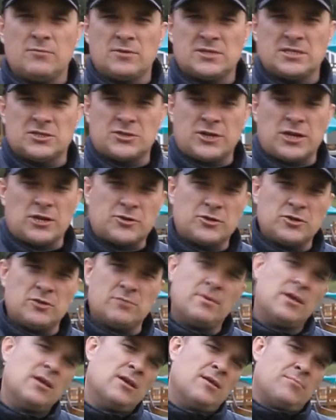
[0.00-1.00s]
which the trail
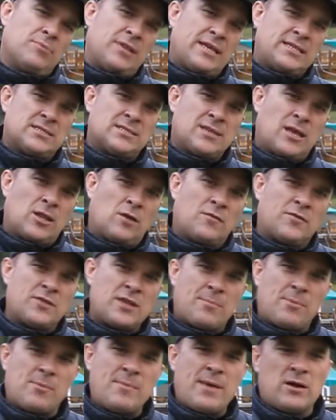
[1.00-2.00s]
crew places all over
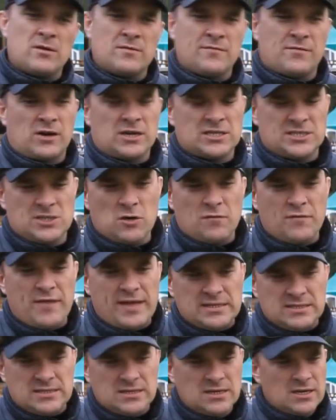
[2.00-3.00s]
the upper mountain for our snow
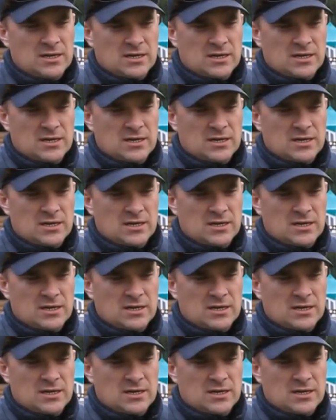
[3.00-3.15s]
fence,